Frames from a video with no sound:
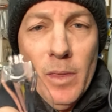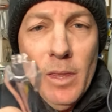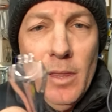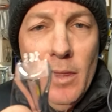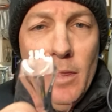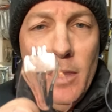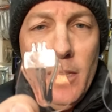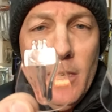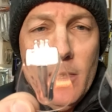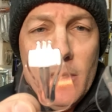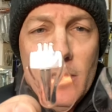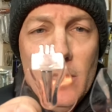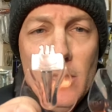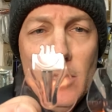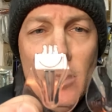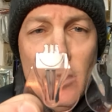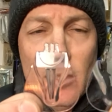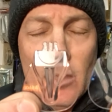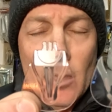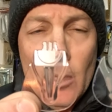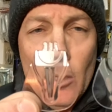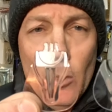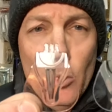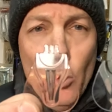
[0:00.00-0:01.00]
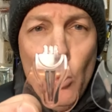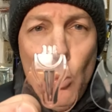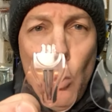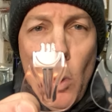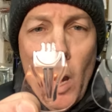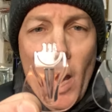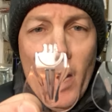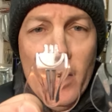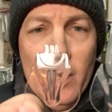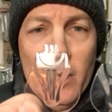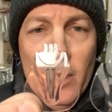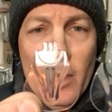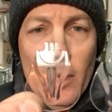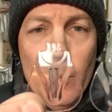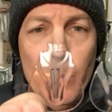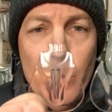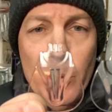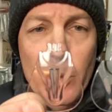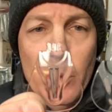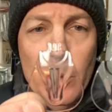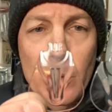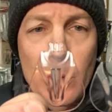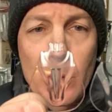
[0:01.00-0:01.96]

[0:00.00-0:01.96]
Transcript: This is the wide lip.